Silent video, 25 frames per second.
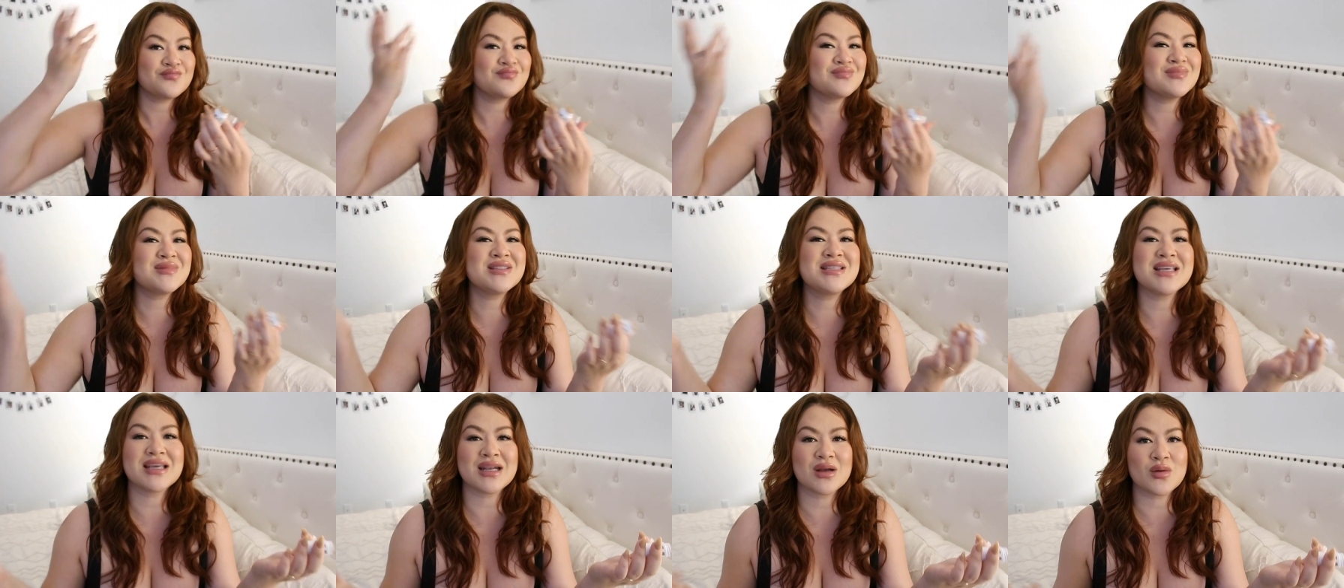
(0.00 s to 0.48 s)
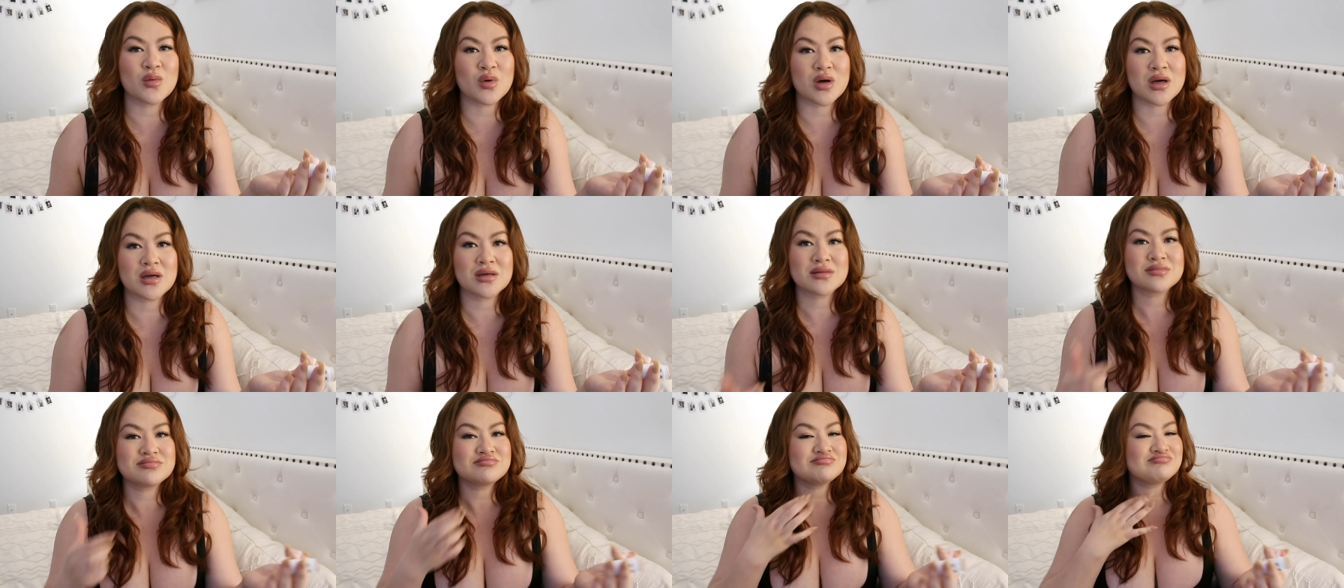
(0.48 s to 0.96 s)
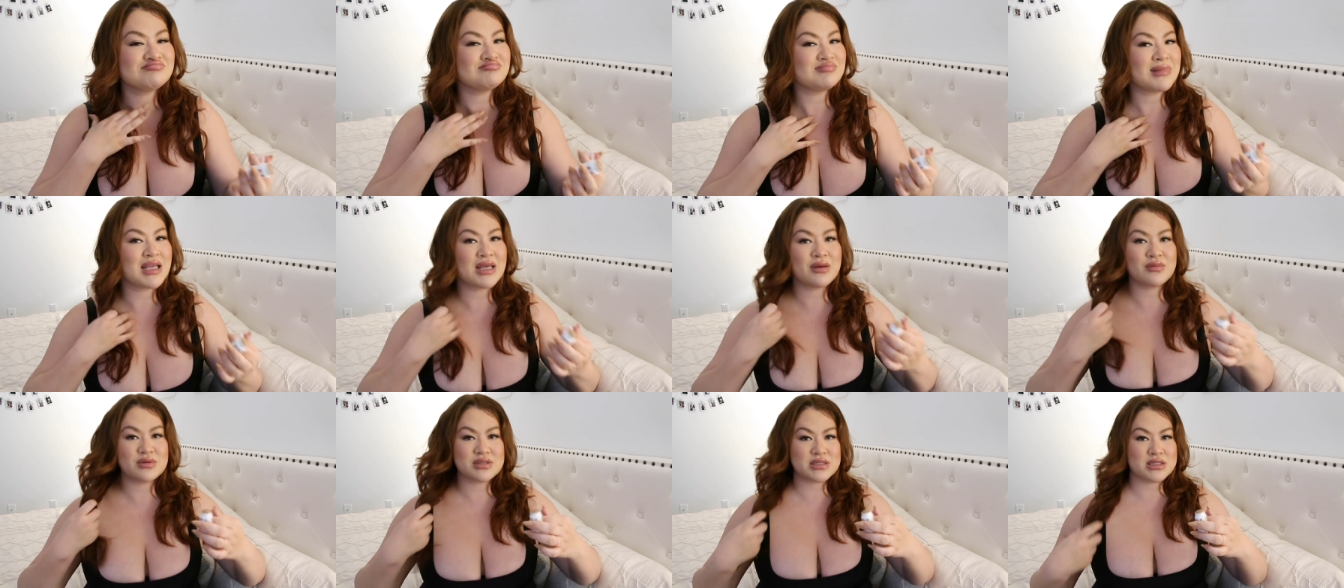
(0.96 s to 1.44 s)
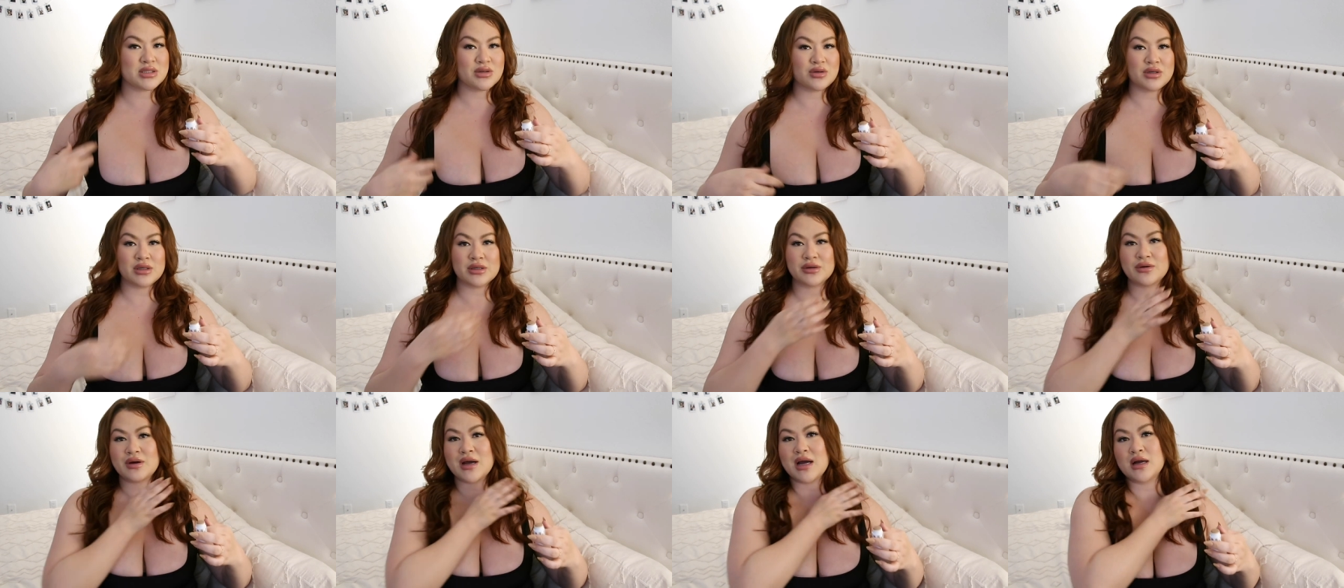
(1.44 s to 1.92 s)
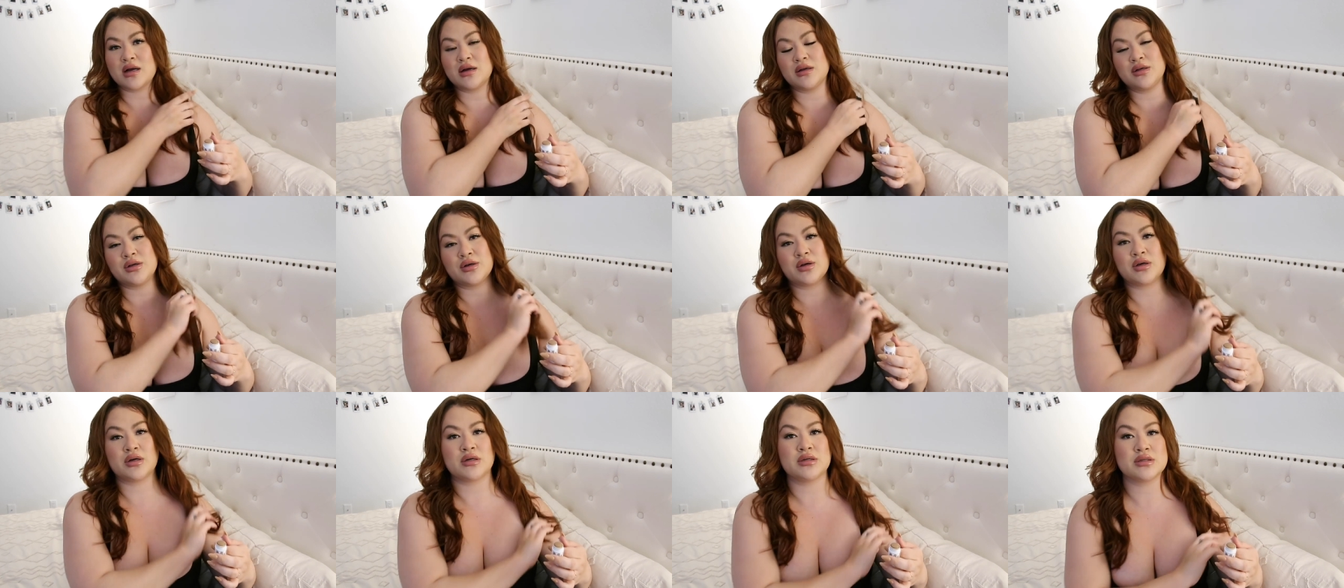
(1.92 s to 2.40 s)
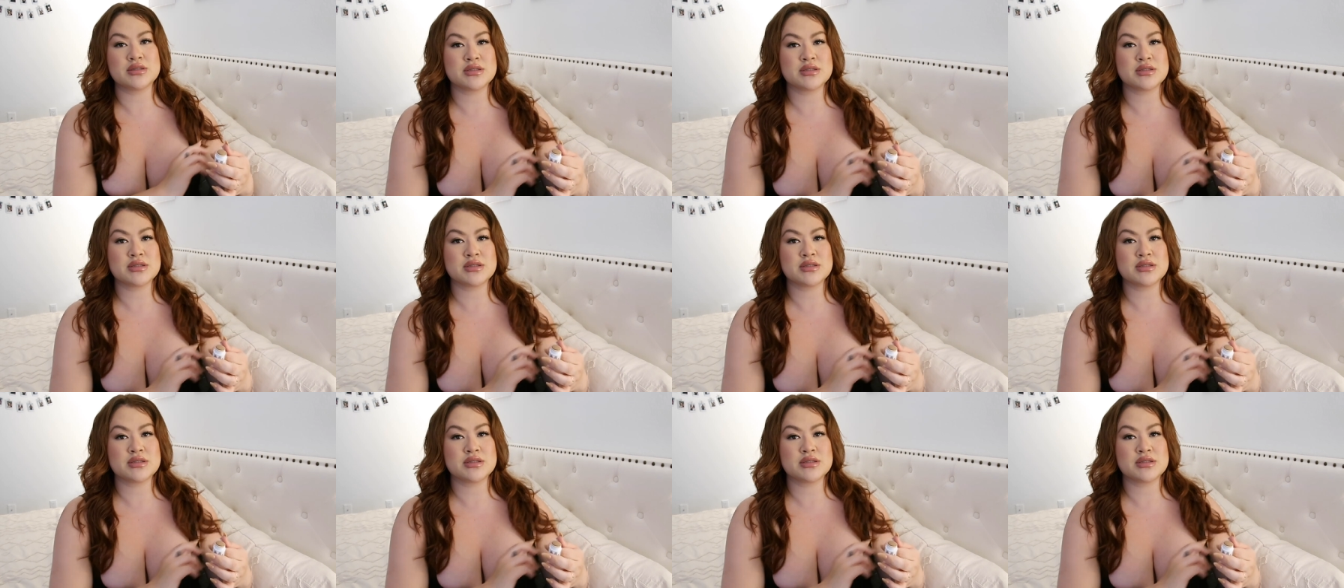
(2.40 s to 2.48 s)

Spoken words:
Didn't work. It was still gonna crack on your girl.